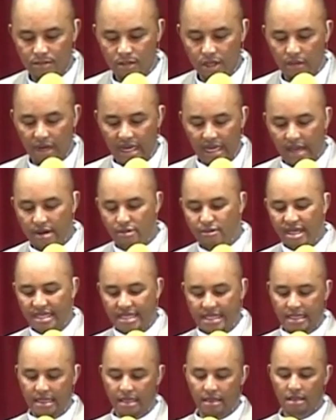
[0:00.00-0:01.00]
When I
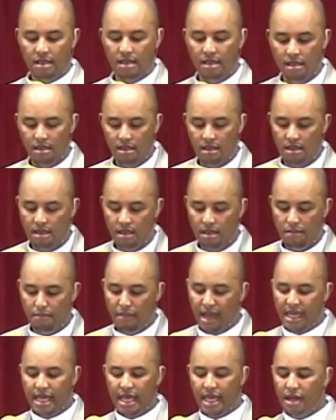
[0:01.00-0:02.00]
risk
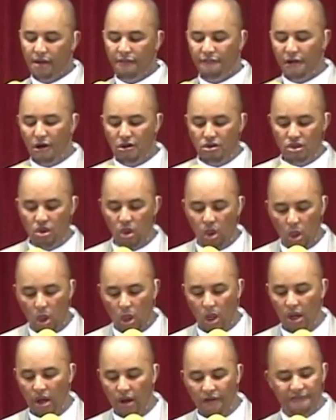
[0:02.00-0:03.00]
making a phone
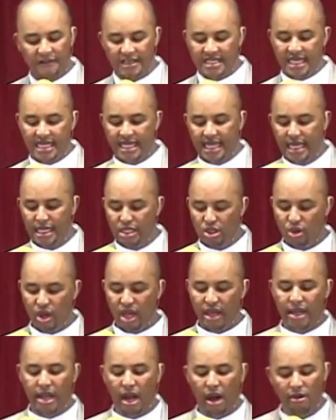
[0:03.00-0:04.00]
call or visiting to
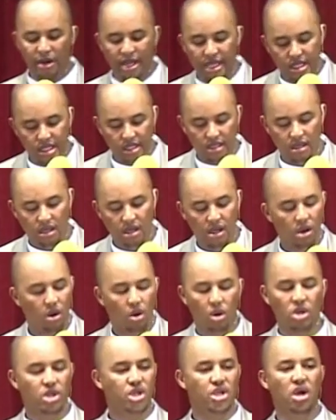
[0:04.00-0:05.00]
encourage
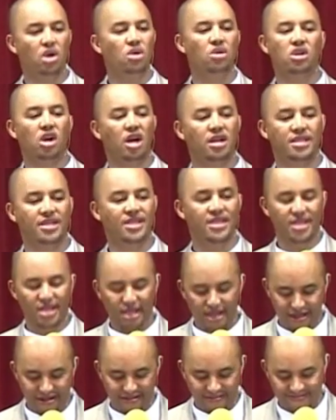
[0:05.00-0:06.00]
or show
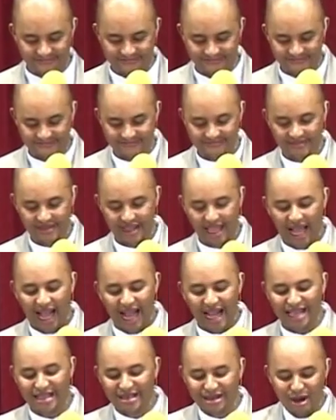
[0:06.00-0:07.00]
concern,
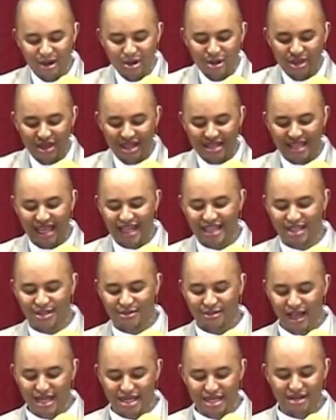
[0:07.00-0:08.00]
I know the
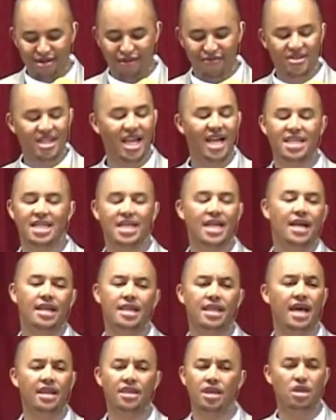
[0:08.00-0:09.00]
satisfaction of touching
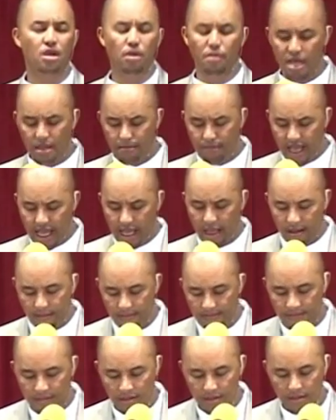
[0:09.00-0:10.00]
another human being
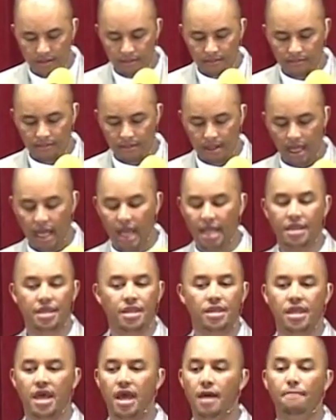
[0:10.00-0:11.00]
at
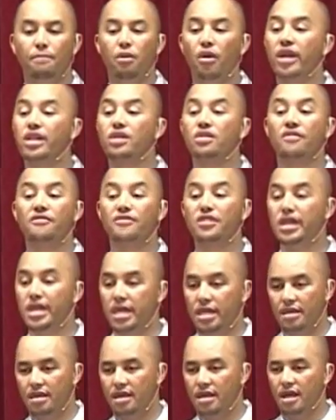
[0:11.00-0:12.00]
their point of
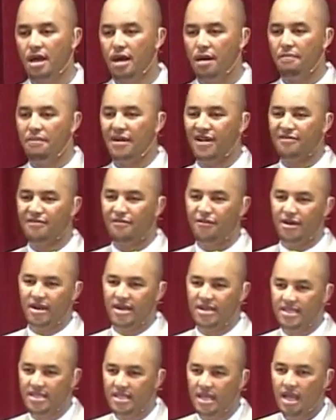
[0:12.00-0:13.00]
need, But
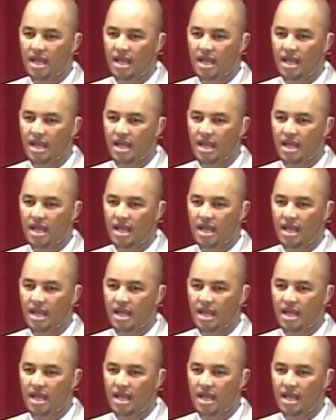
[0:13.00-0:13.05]
first,